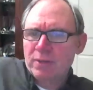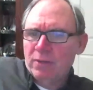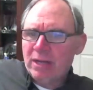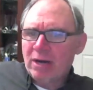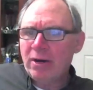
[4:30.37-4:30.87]

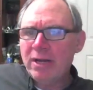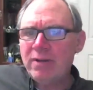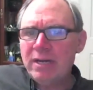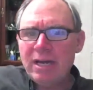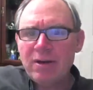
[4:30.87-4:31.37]
that are
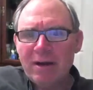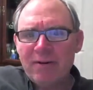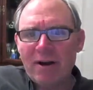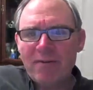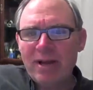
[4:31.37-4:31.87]

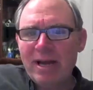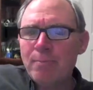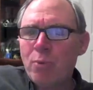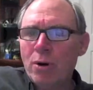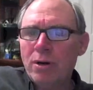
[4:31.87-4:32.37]
of
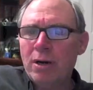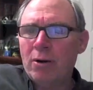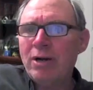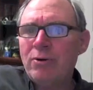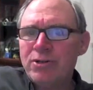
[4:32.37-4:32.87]
import
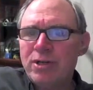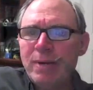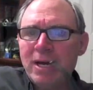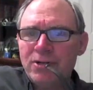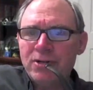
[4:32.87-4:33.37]
or interest to
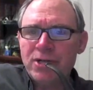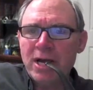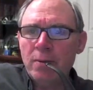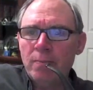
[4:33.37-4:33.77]
me, I should say.